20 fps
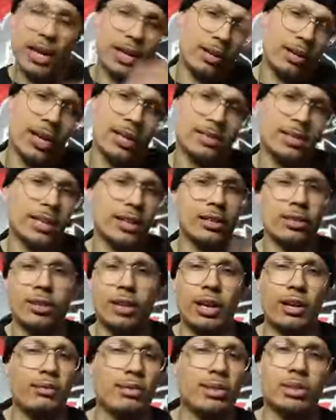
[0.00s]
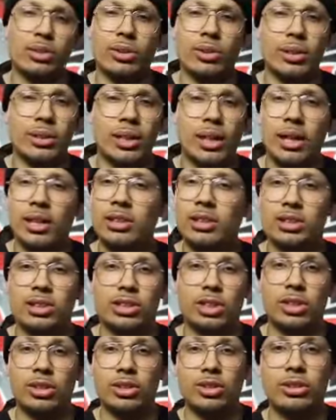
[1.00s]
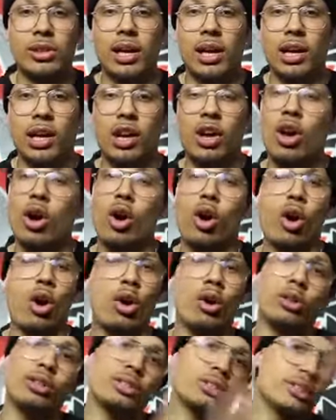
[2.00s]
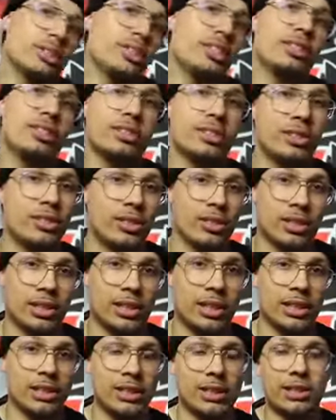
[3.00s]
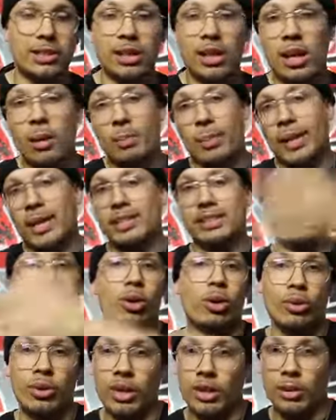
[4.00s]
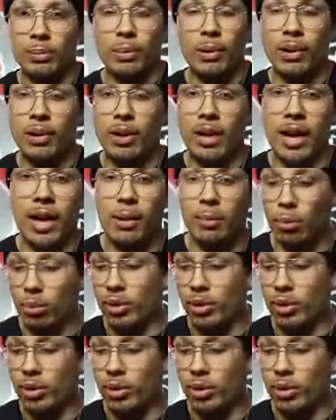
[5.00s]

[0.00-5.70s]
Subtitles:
And there has like a little inventory thing to show you like all your sneakers in your collection, but that's a whole nother part of the app.